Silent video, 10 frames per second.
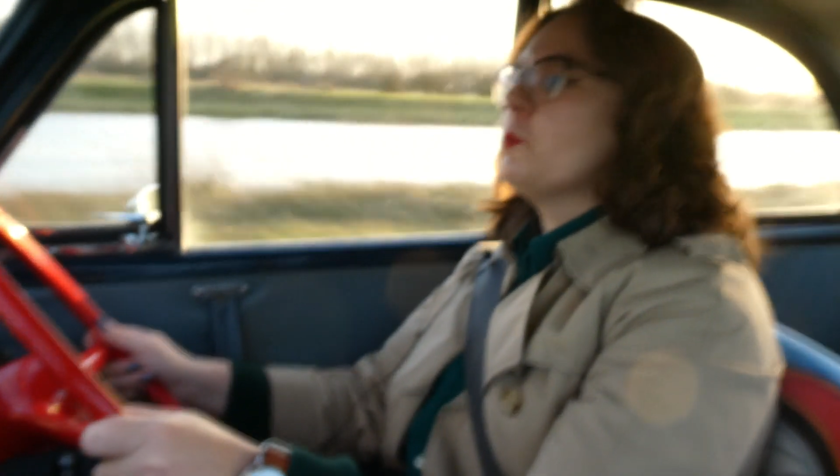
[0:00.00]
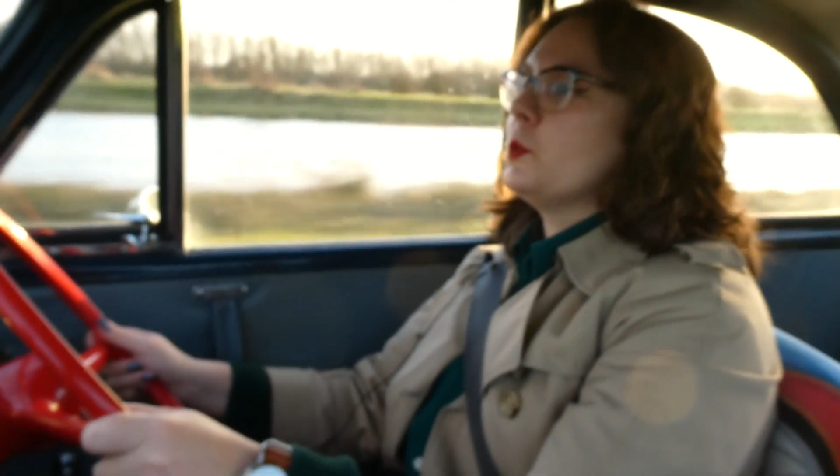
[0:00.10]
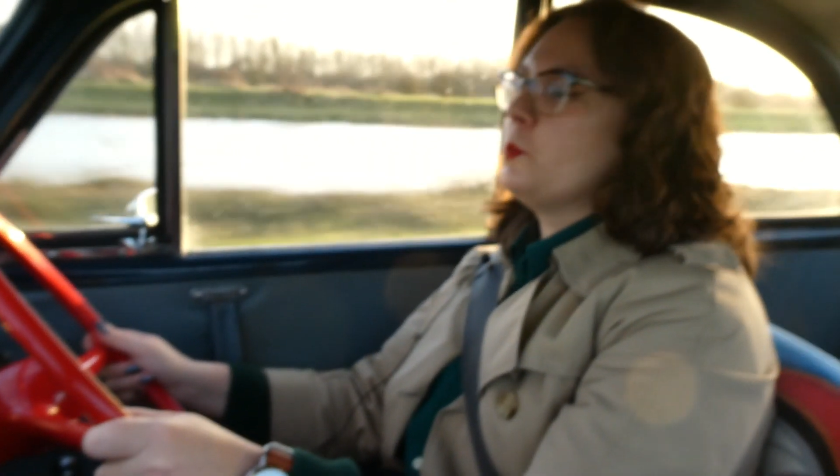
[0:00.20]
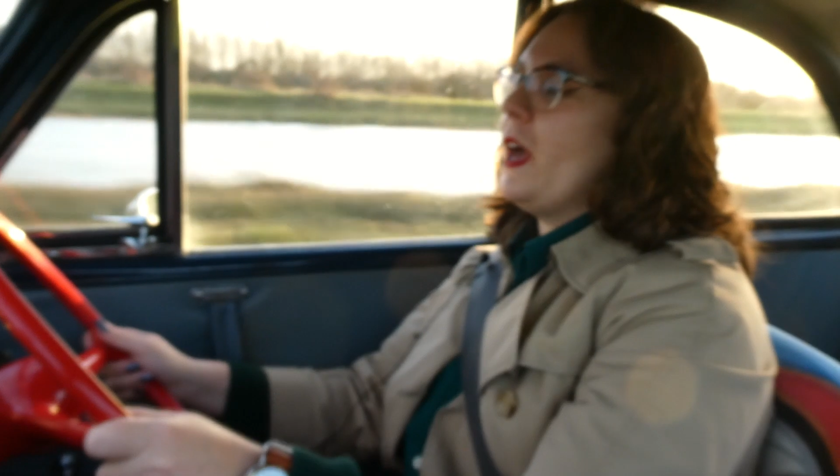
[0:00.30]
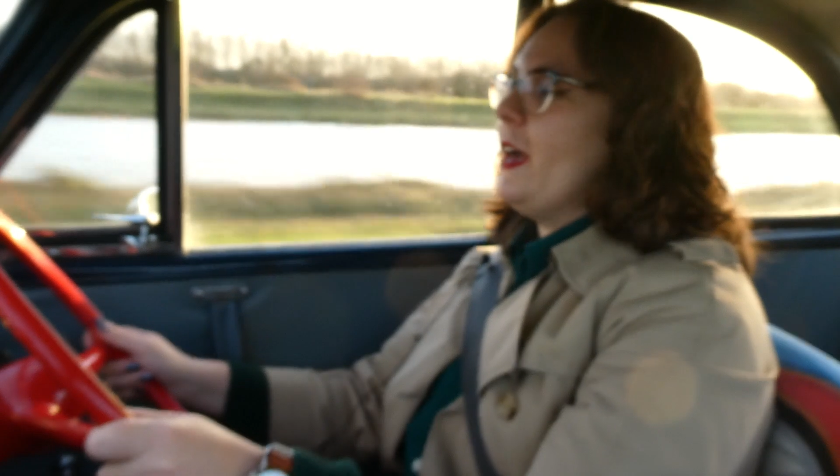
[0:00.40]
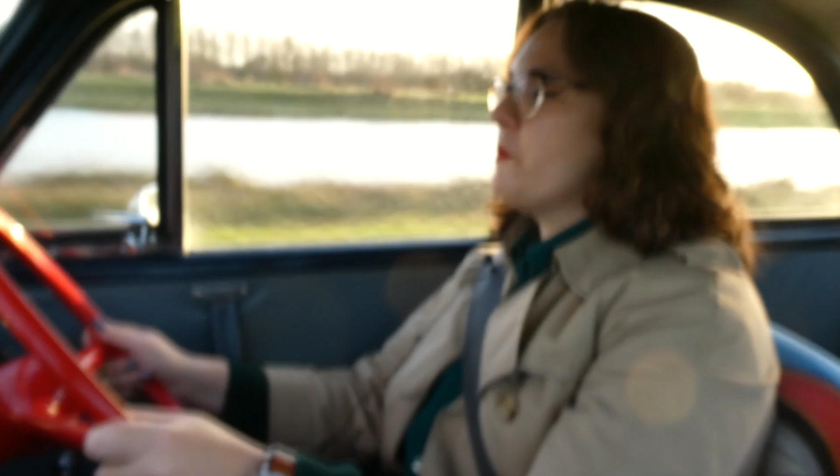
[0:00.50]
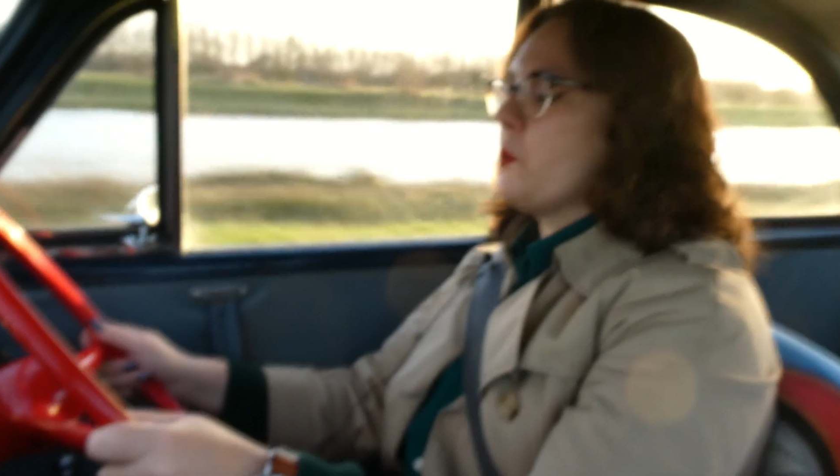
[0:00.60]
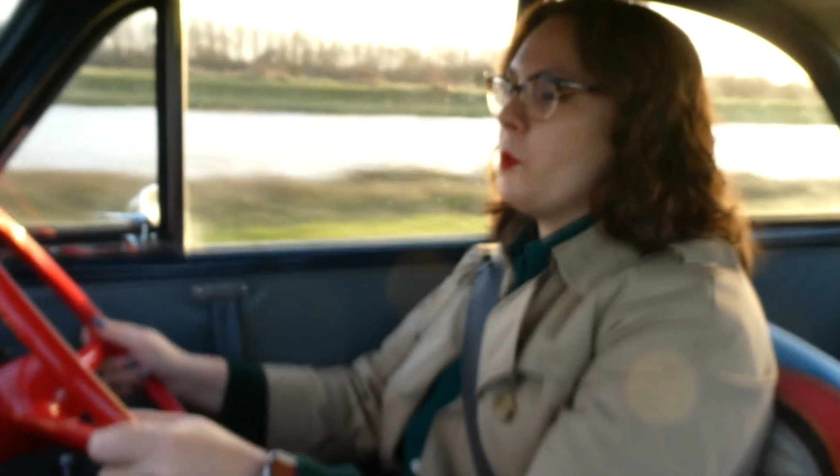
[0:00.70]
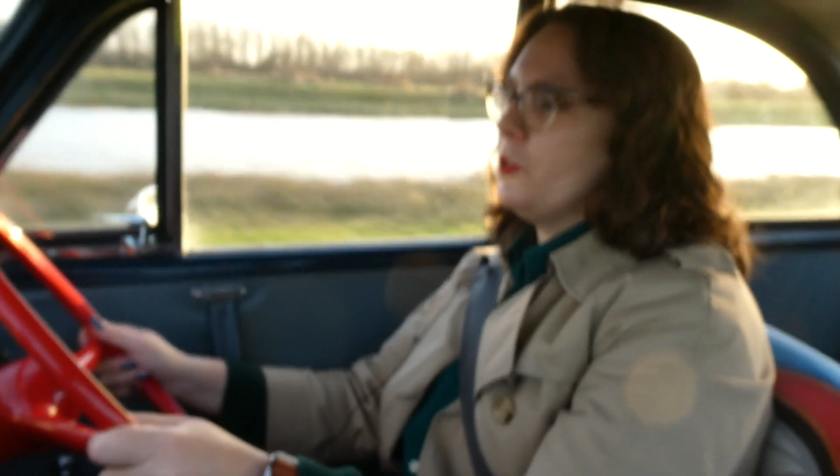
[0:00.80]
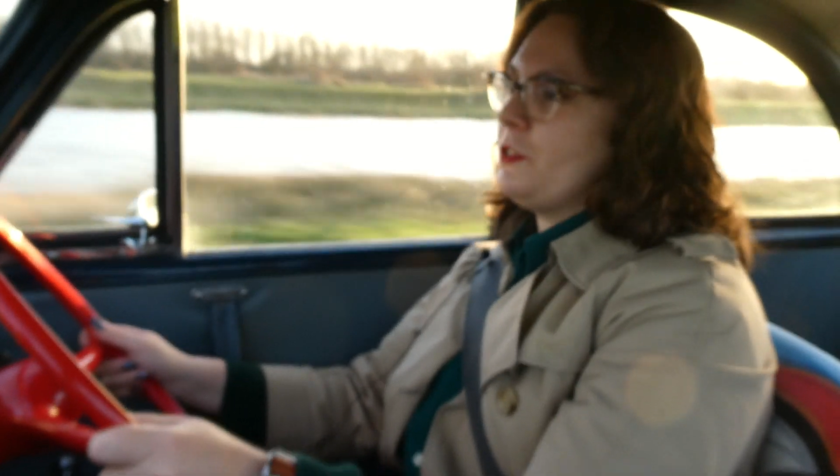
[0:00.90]
would
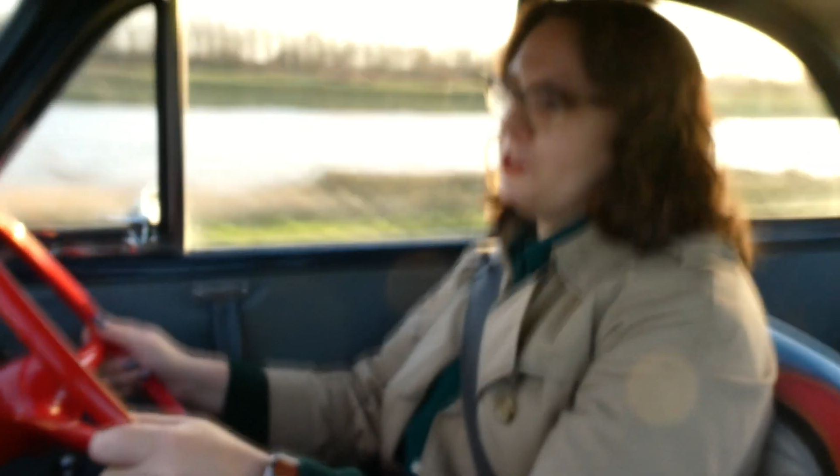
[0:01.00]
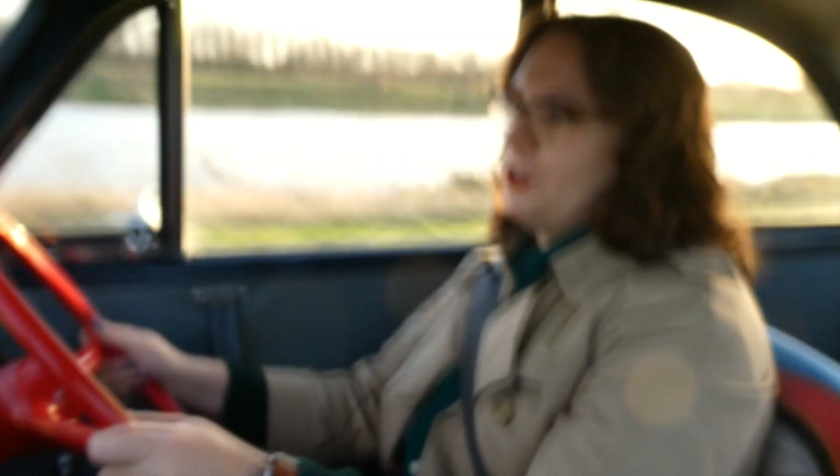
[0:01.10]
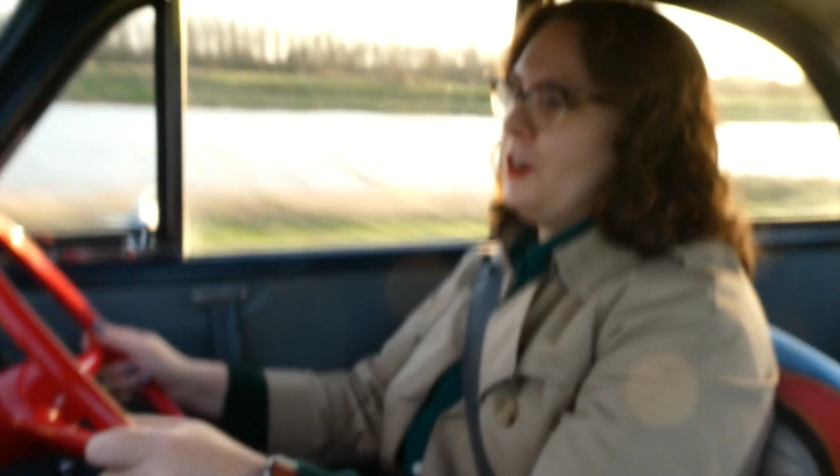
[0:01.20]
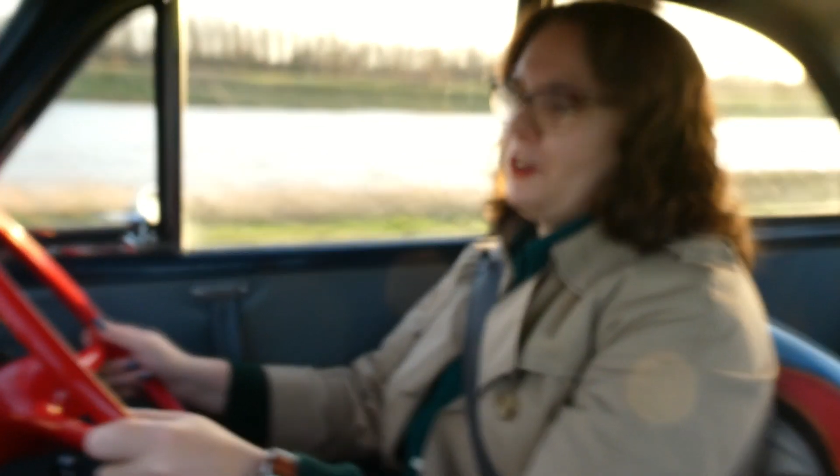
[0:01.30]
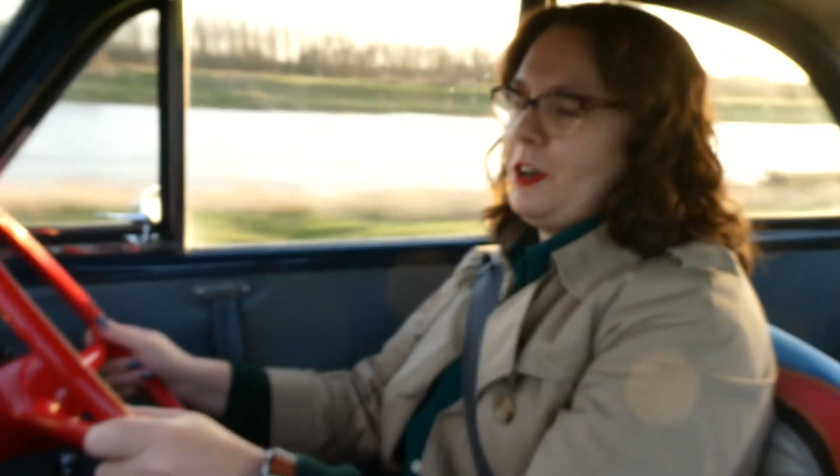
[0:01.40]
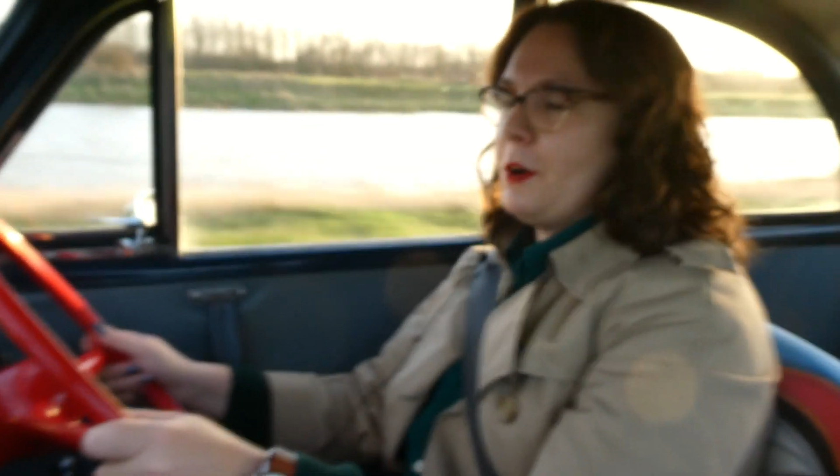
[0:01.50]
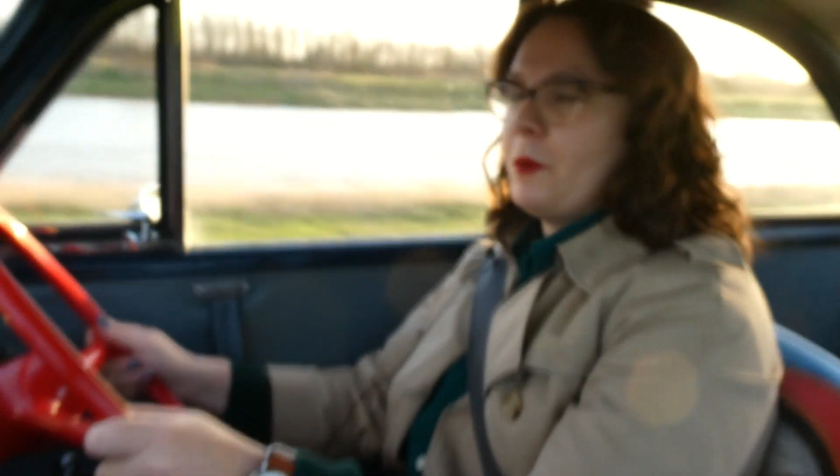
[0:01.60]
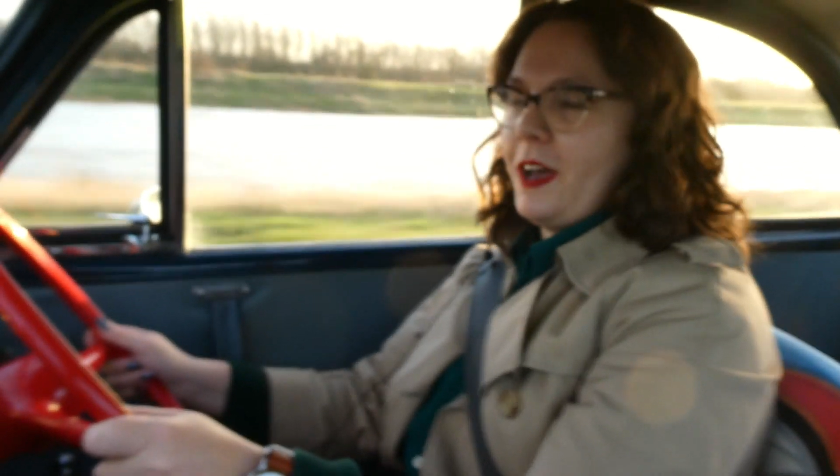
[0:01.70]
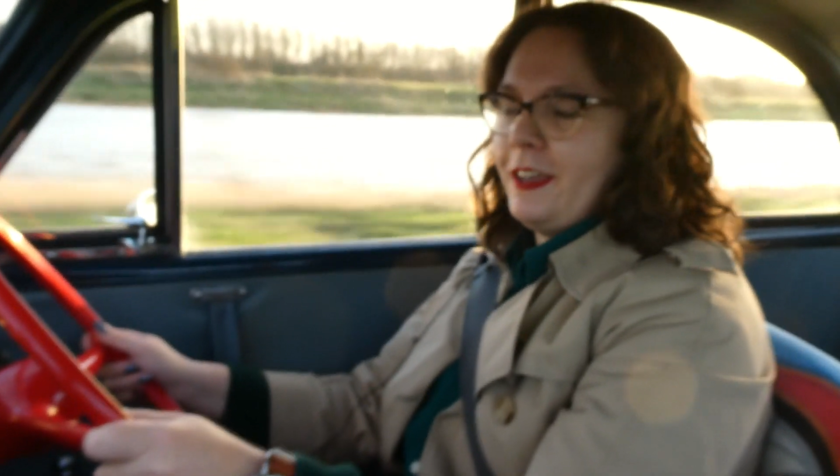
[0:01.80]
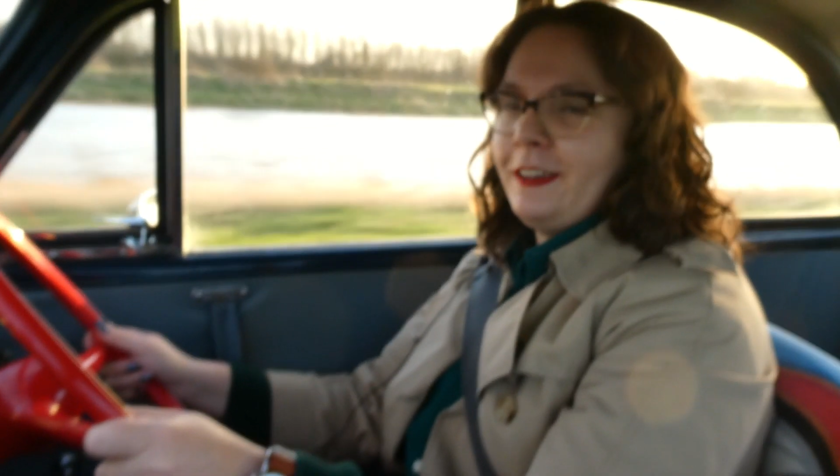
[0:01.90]
ever want to tuck
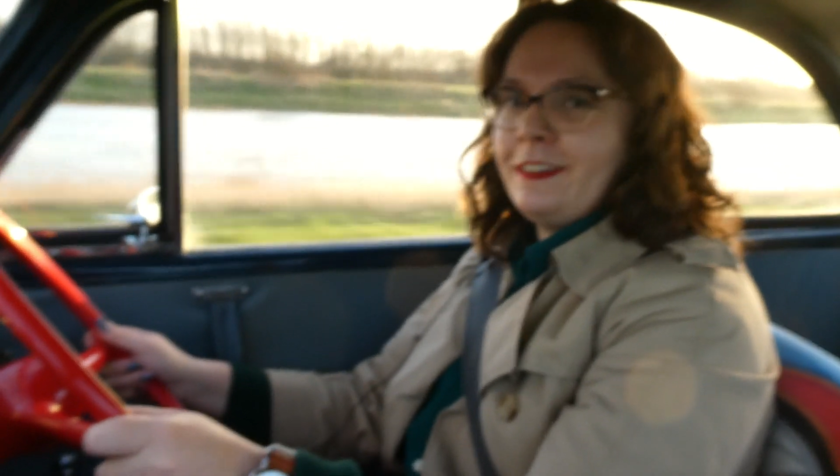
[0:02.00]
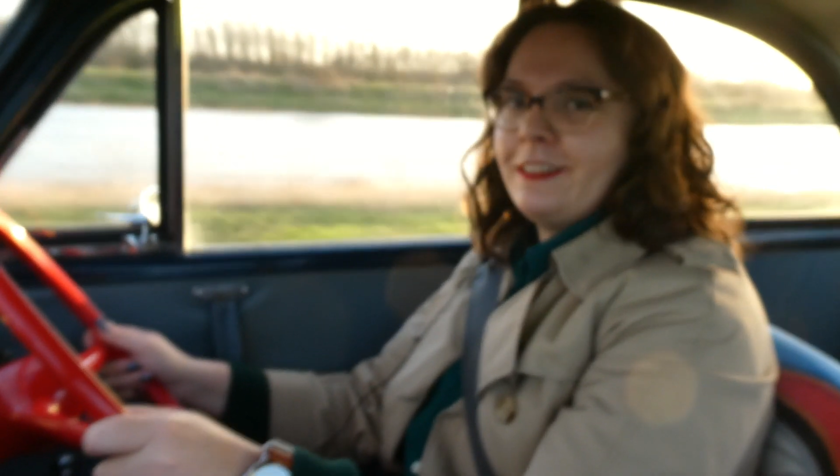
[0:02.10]
away